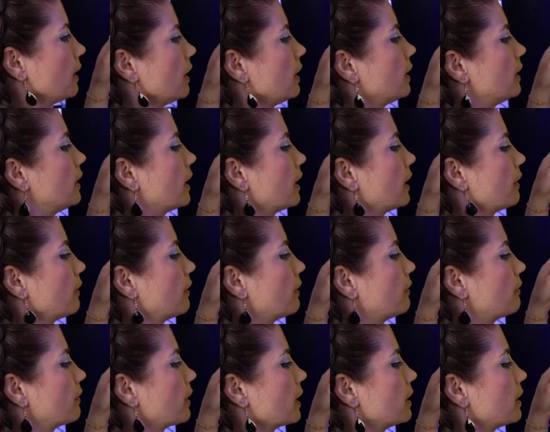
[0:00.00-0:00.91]
And now
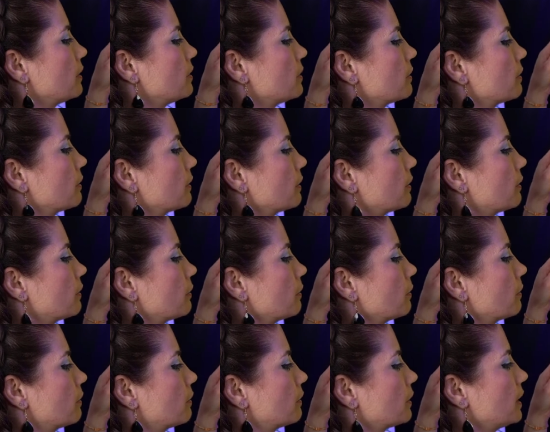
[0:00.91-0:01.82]
I've got to do a little
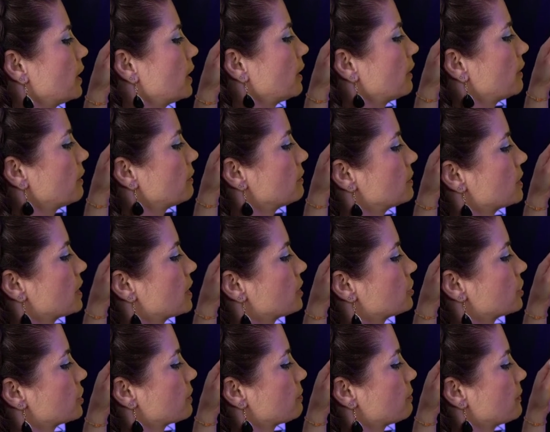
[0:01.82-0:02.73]
yellow
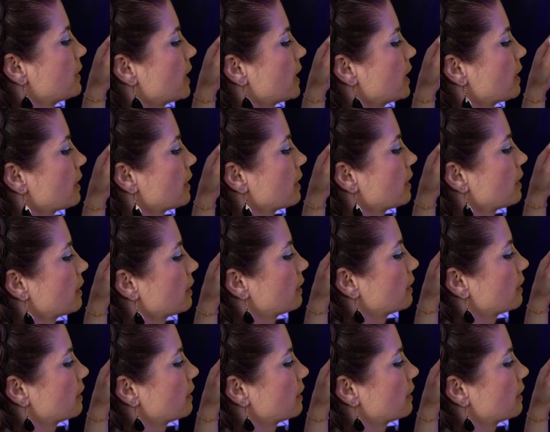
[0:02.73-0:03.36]
touch up there.